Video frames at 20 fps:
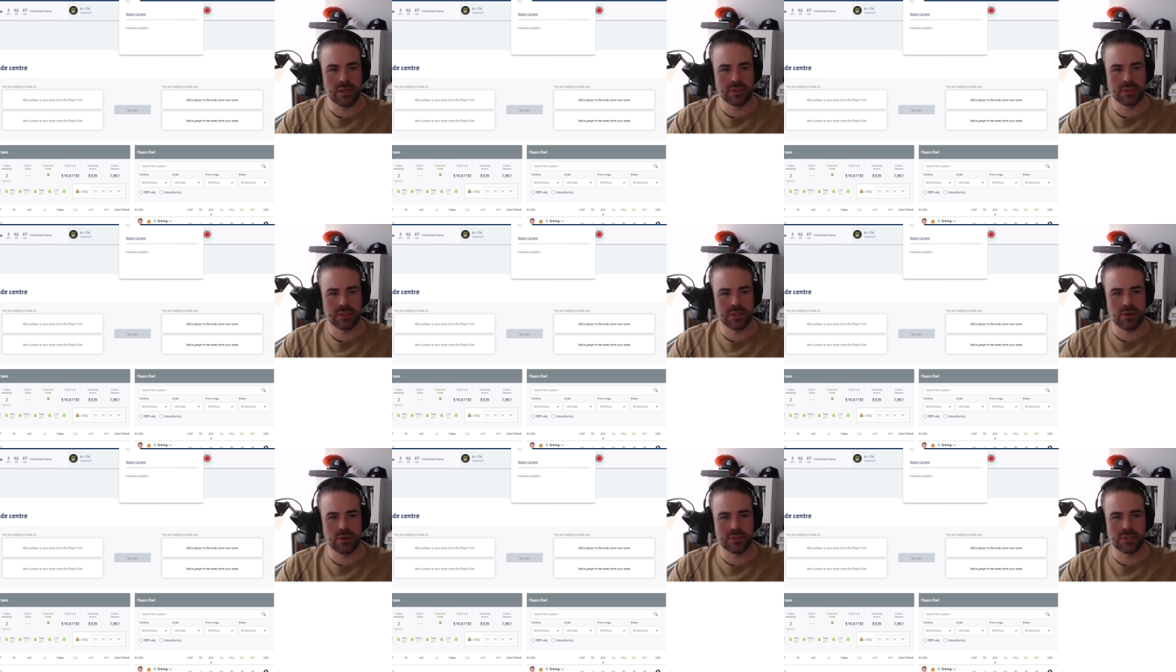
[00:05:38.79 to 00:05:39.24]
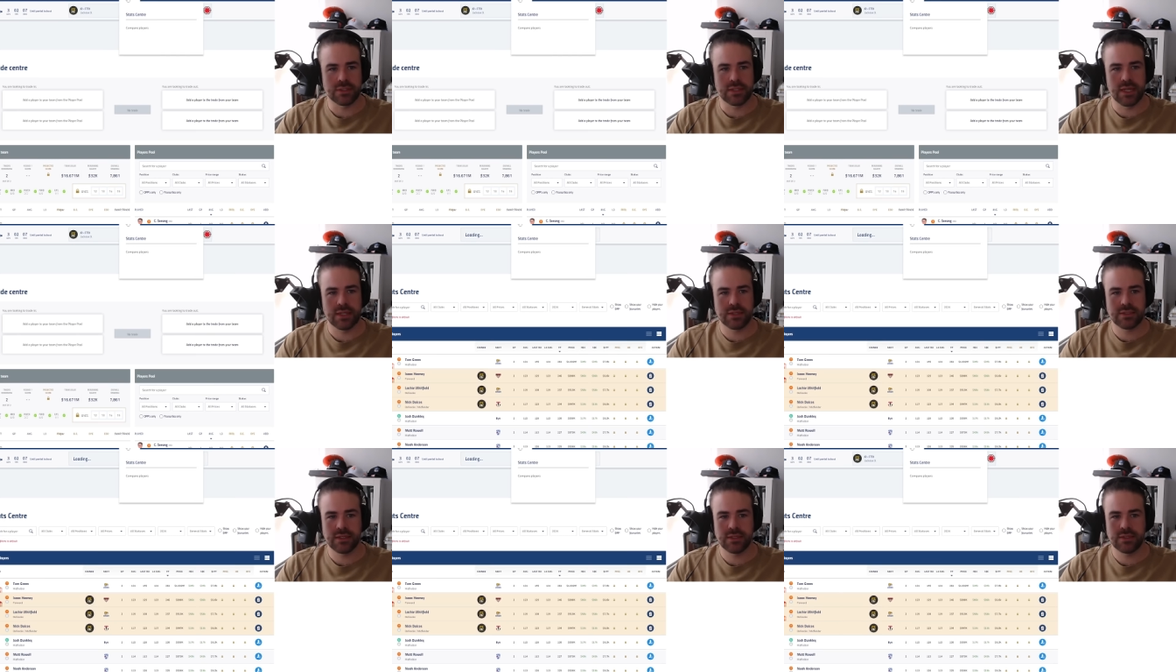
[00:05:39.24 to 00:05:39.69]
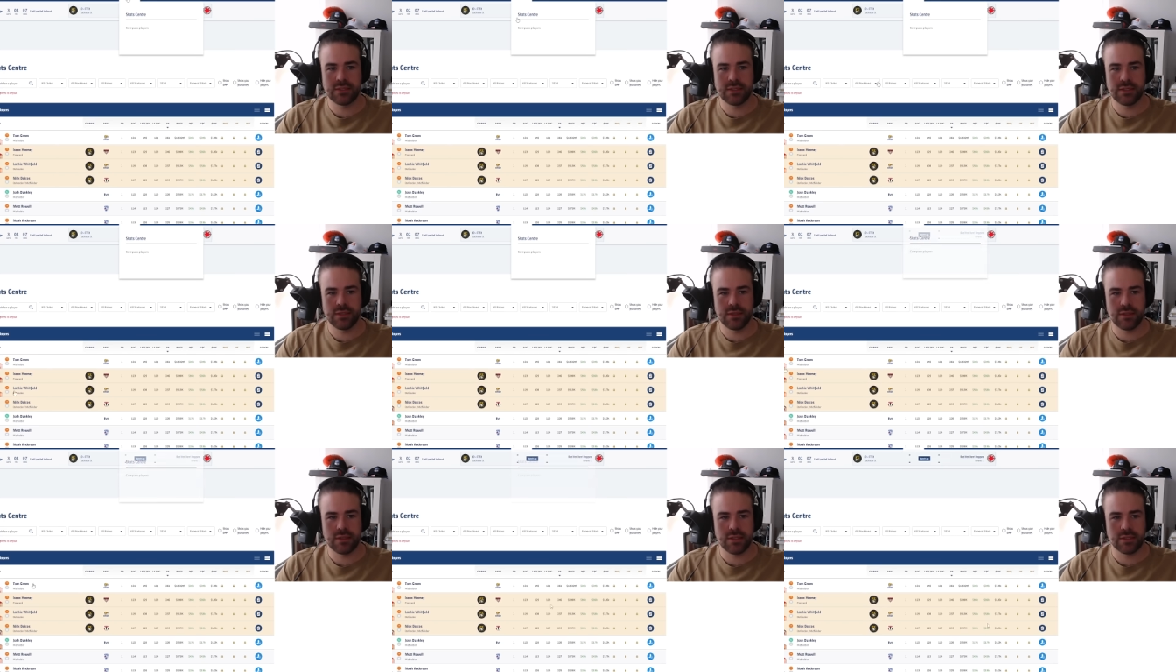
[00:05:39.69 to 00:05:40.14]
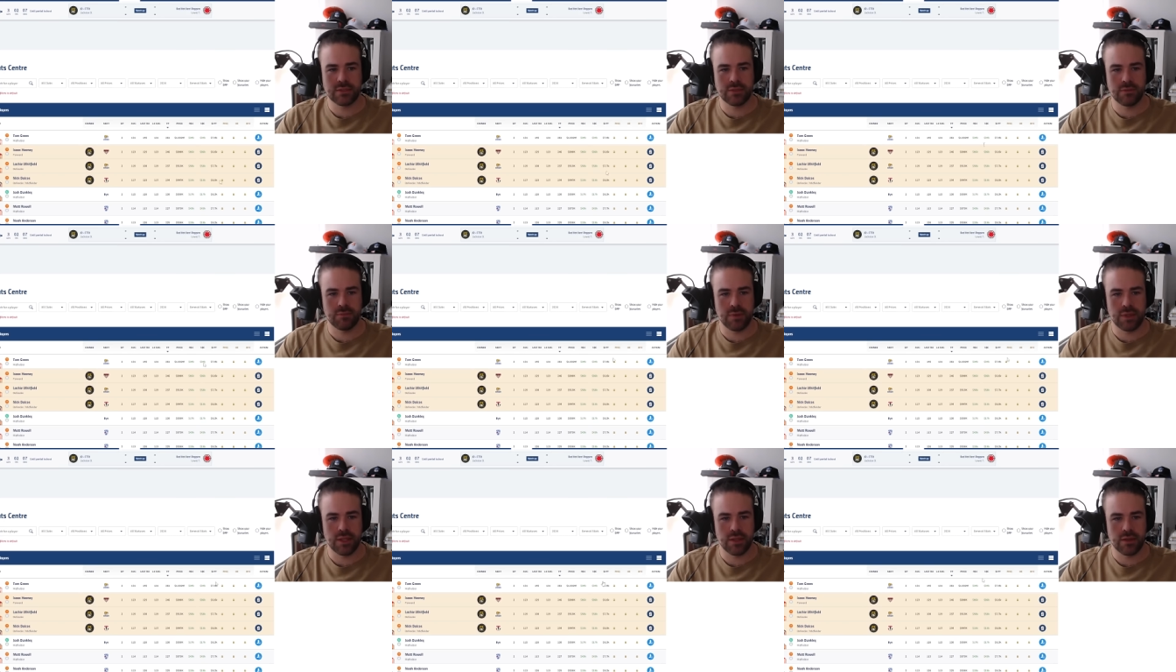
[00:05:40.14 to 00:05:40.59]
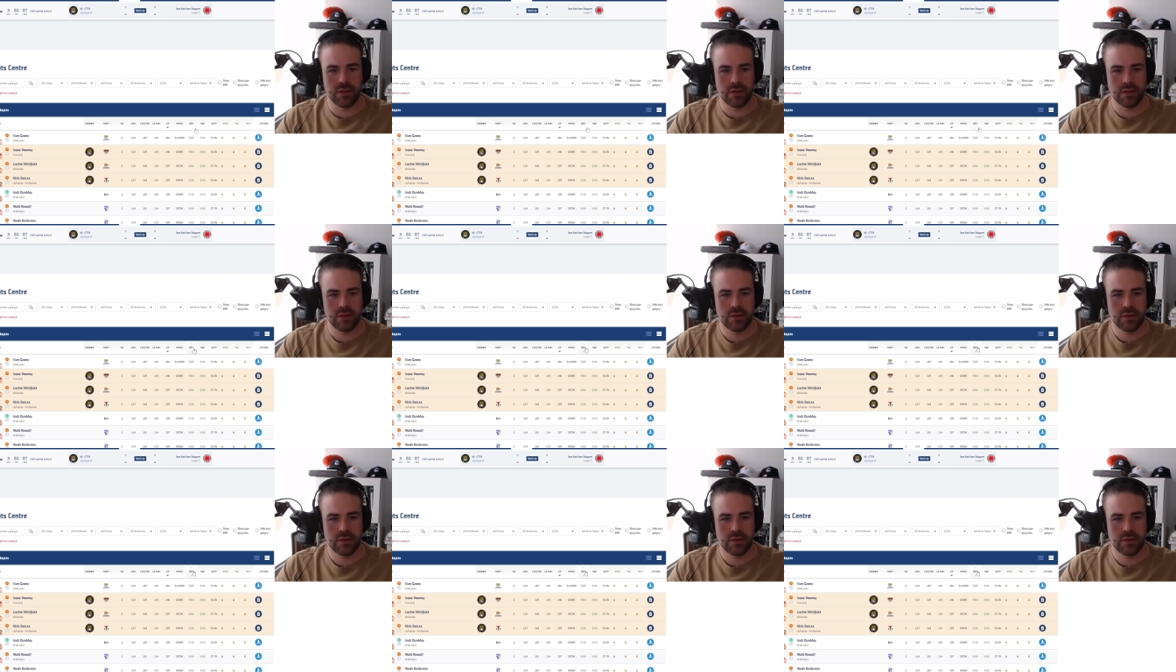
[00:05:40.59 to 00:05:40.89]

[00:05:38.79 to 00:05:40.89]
Is it, oh, Stat Center? This could be it.